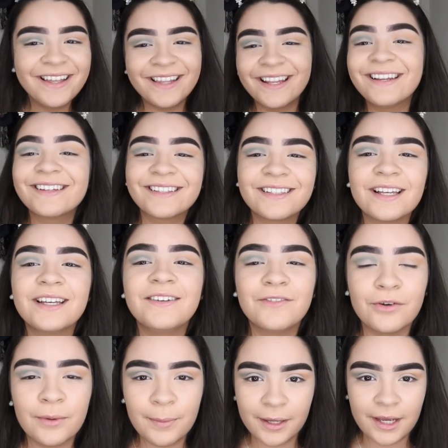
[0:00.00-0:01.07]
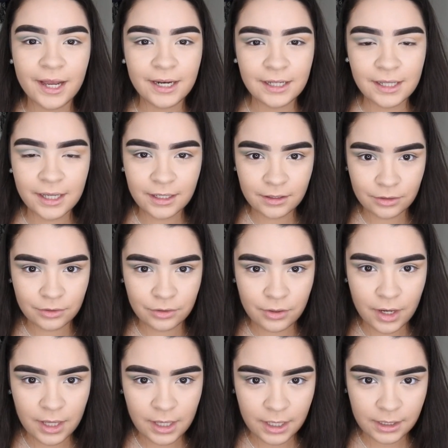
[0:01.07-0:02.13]
that looks so evil, but kind of like
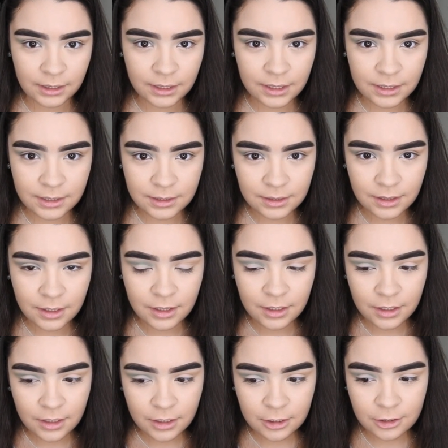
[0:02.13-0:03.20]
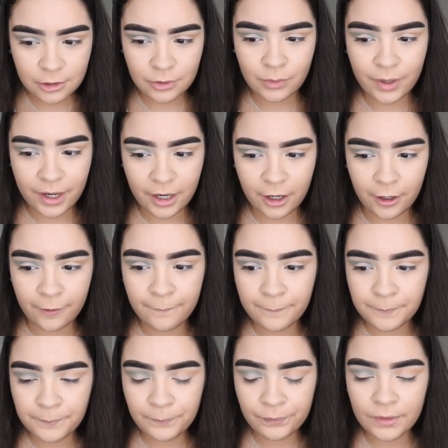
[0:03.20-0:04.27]
straight like this, to where
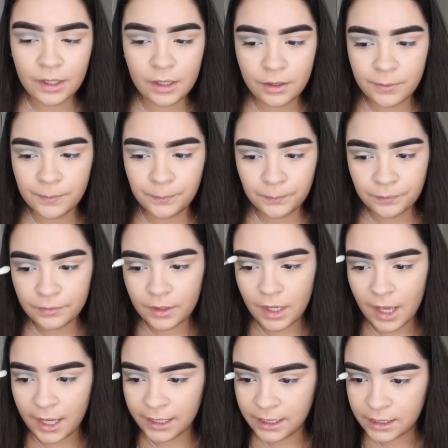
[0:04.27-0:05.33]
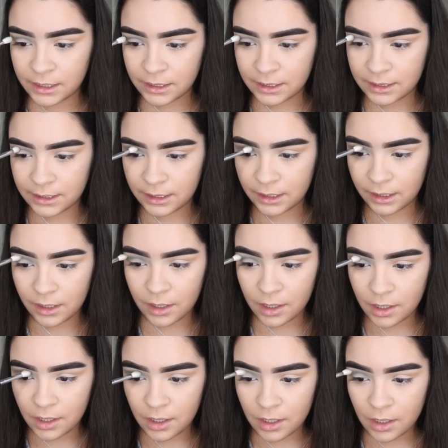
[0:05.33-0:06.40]
I can see
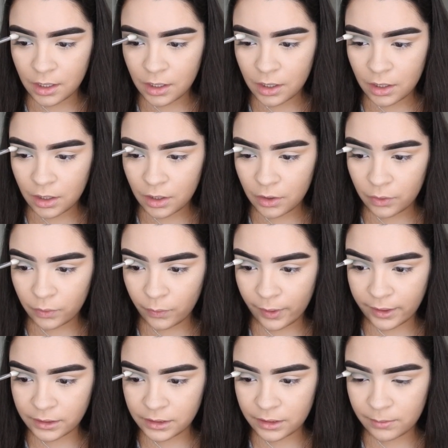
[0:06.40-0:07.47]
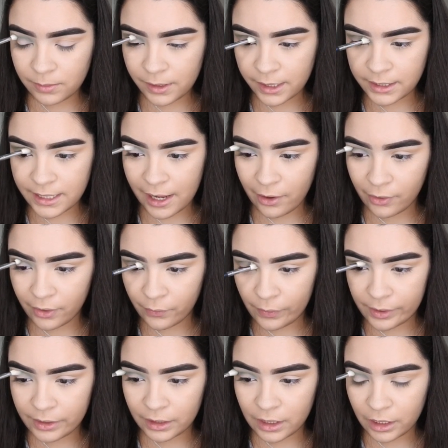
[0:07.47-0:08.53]
where to blend out and
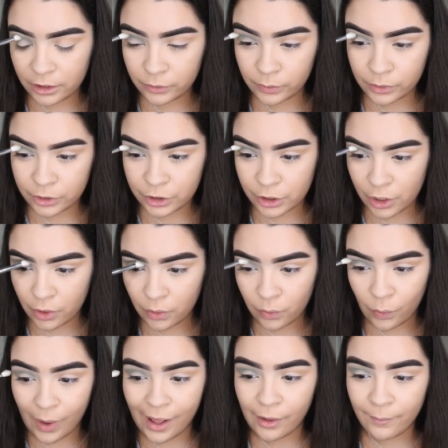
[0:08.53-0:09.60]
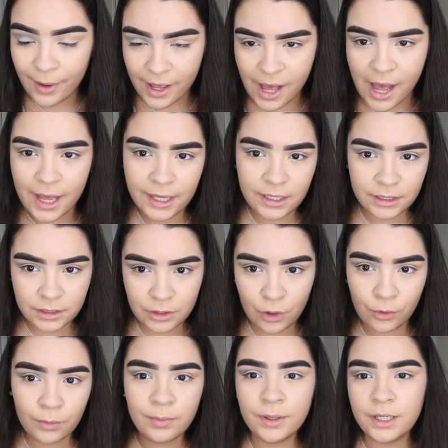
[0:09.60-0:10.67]
where the color will show while my eye is
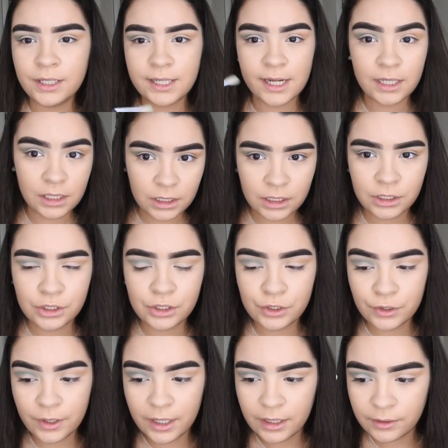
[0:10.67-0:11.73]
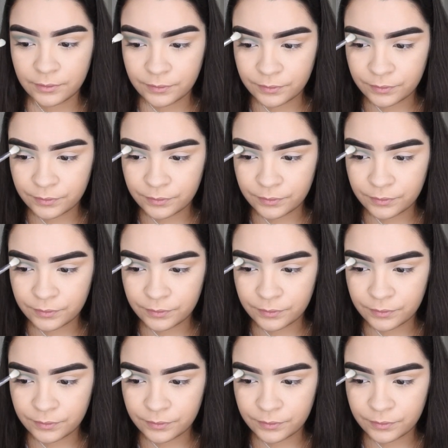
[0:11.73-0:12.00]
open and looking straight.